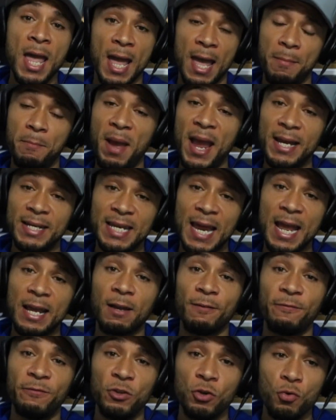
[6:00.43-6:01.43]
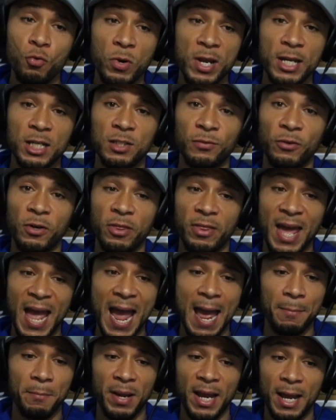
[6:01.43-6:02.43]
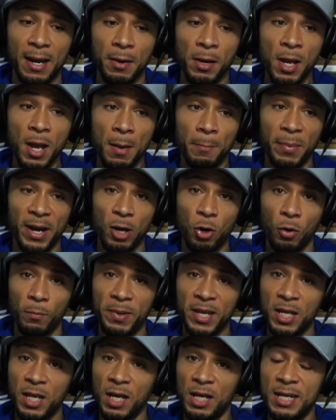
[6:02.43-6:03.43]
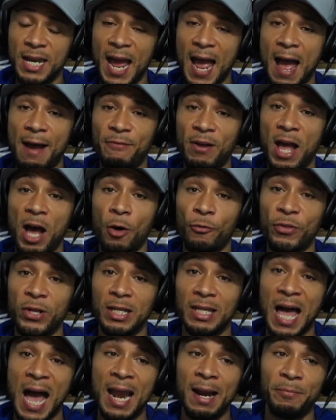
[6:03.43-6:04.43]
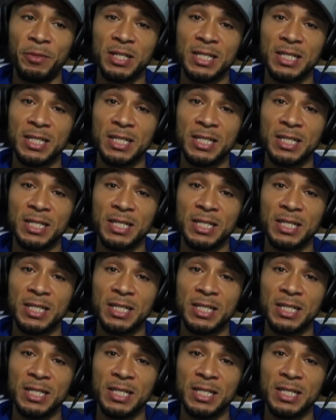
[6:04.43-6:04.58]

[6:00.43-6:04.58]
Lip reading: It may take a few weeks for that, man, but it'll be good to have a healthy lineup.